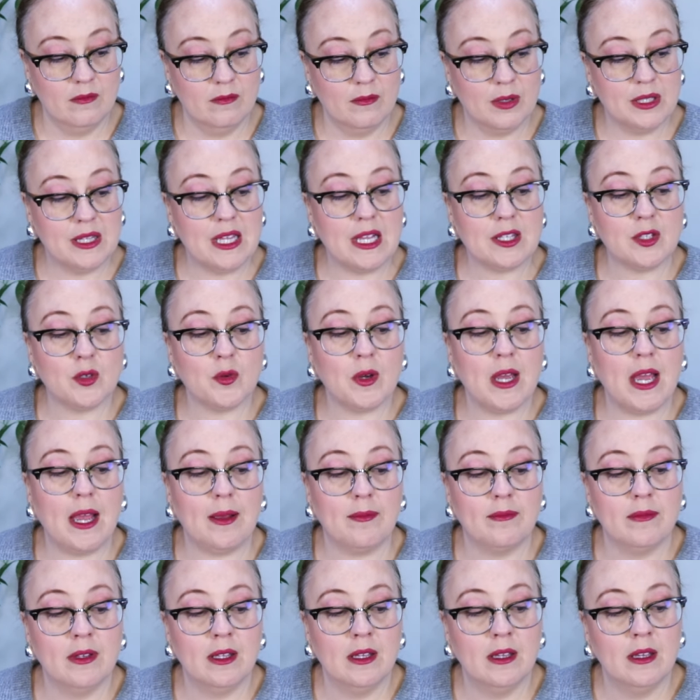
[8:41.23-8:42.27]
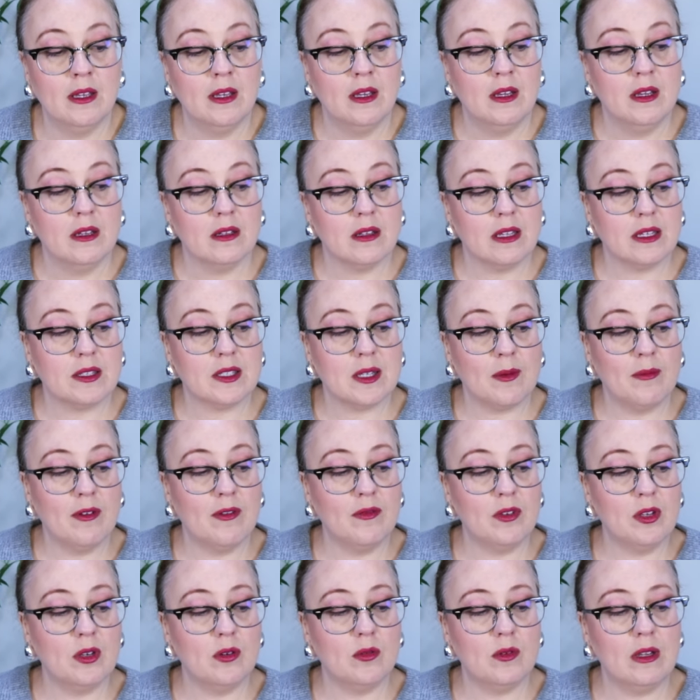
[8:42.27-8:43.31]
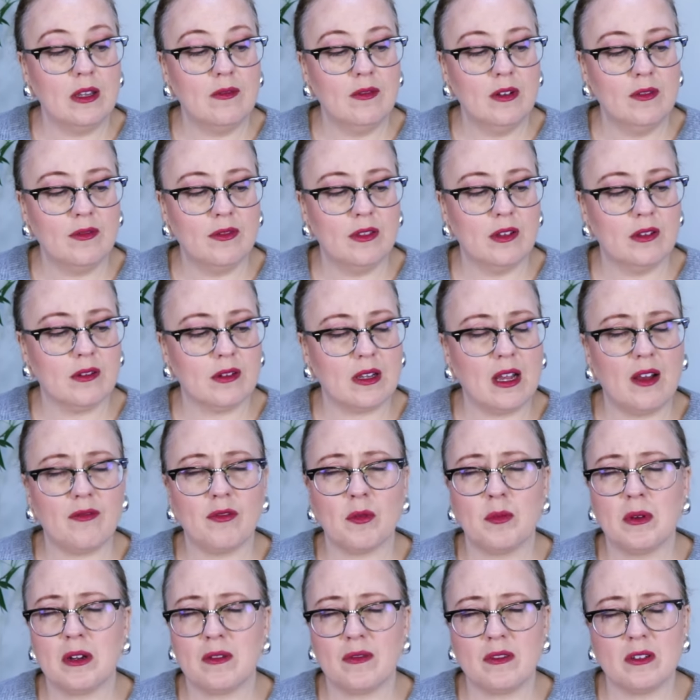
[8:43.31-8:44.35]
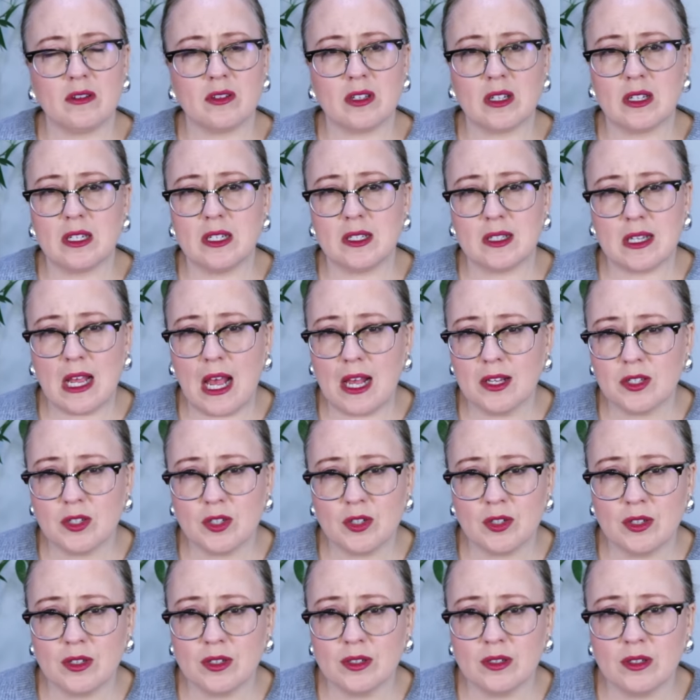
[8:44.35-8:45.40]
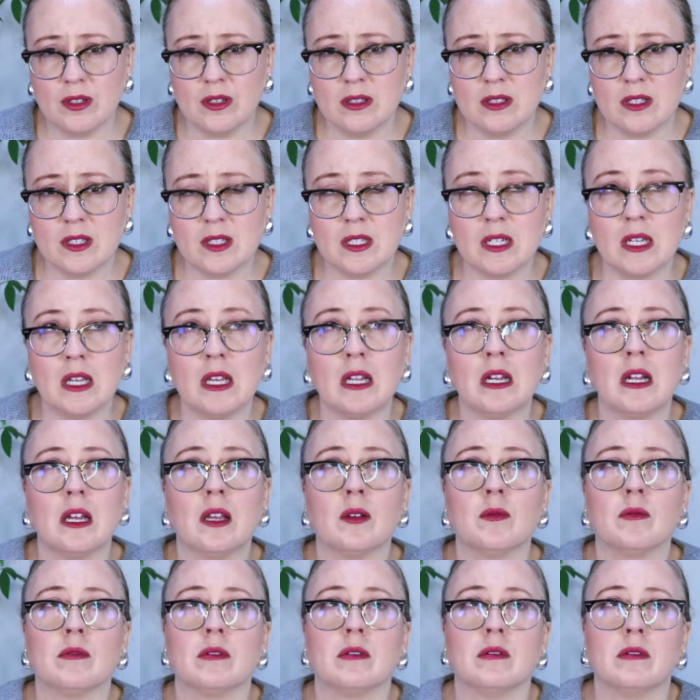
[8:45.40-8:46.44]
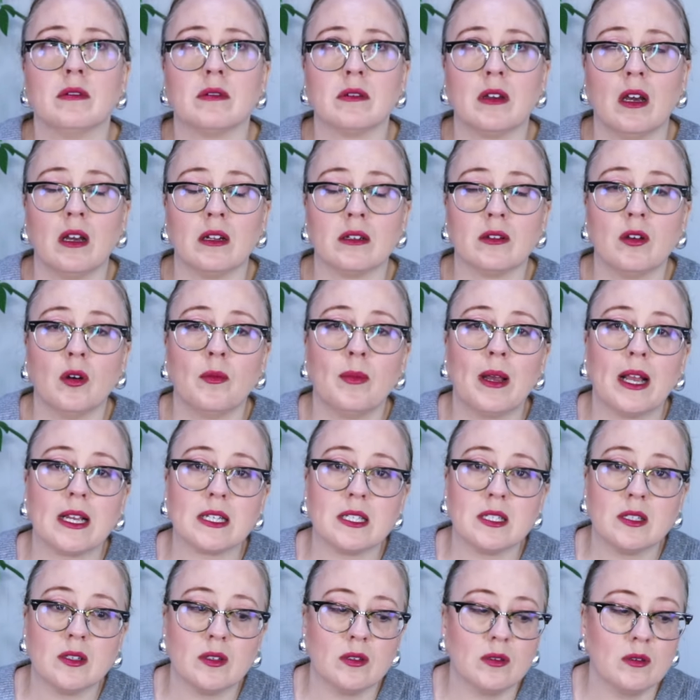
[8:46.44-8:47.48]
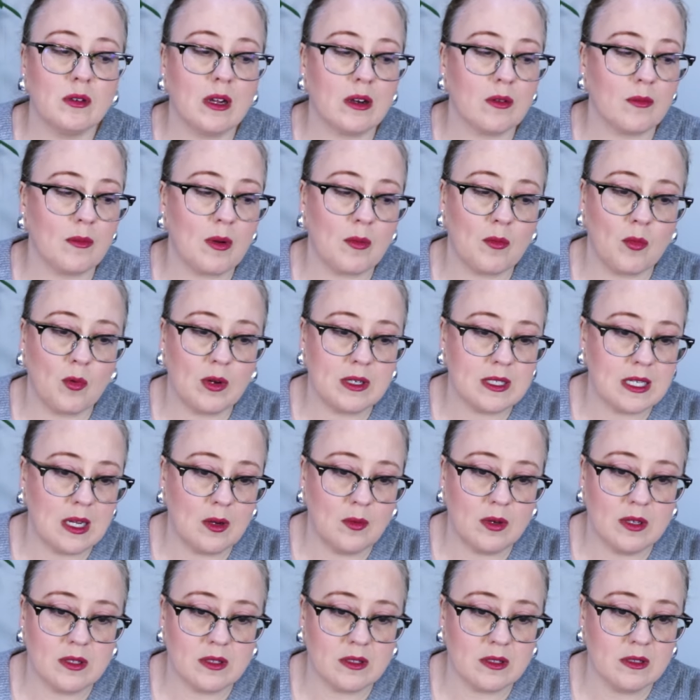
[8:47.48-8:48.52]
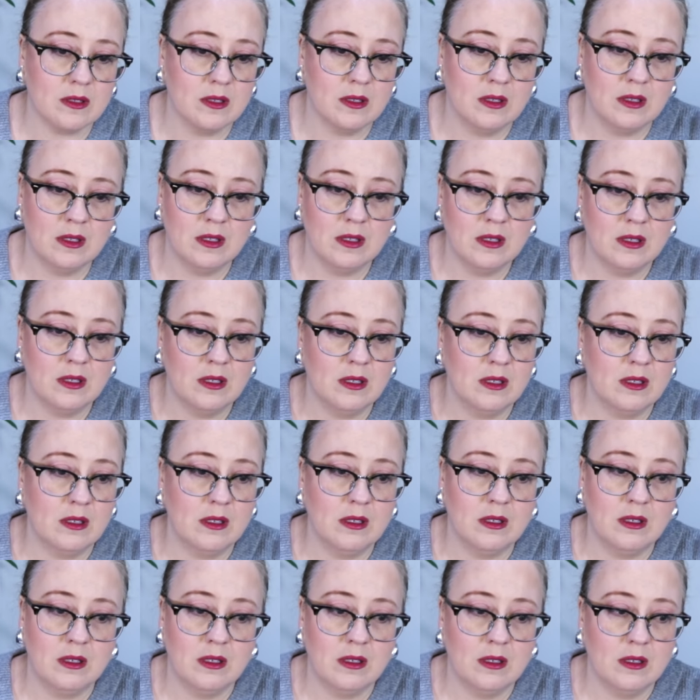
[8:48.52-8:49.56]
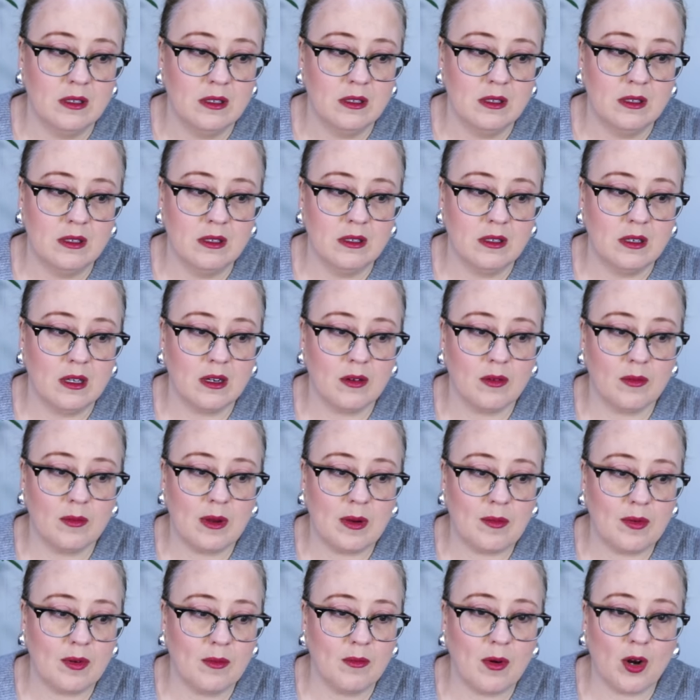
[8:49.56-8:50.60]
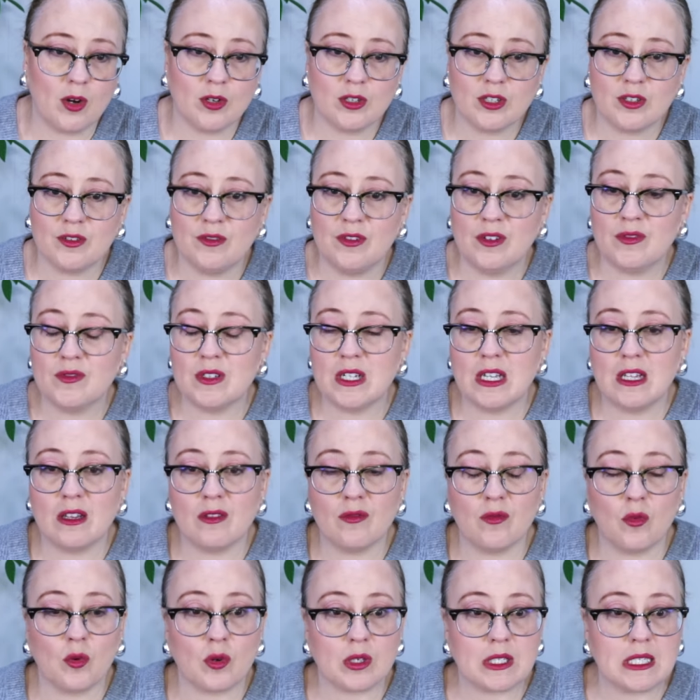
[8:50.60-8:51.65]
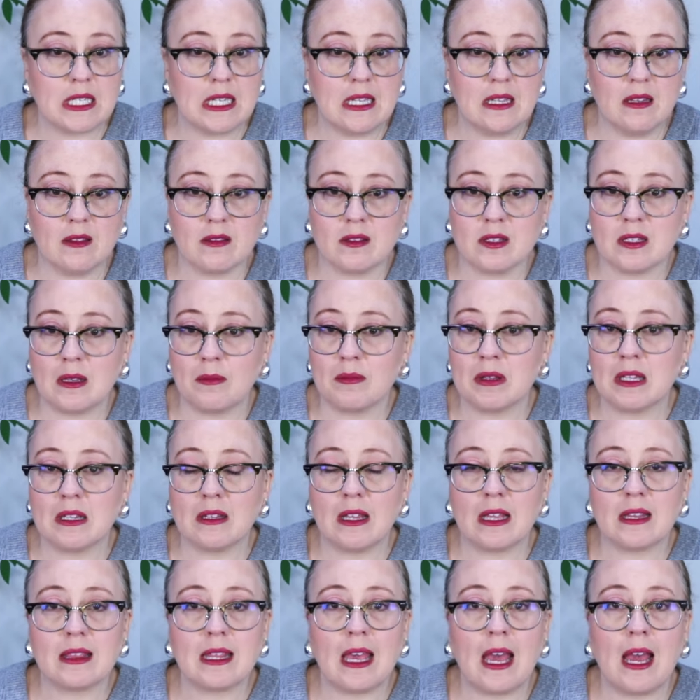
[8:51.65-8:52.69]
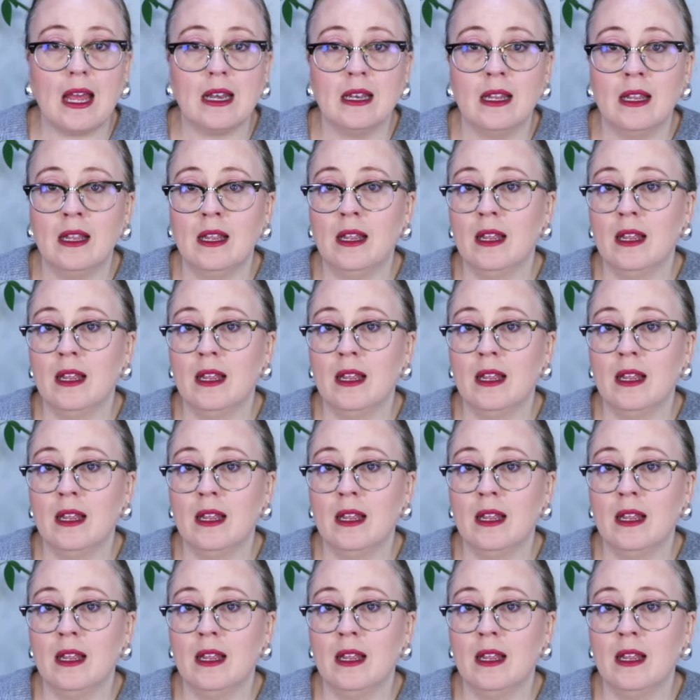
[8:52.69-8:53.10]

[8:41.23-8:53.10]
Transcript: but that's okay. Like some of you, even if there, God forbid, if there's a disaster on this day, and I, oh God, go back to, I don't remember what day it was. I don't remember, March 15th, 14th, something like that.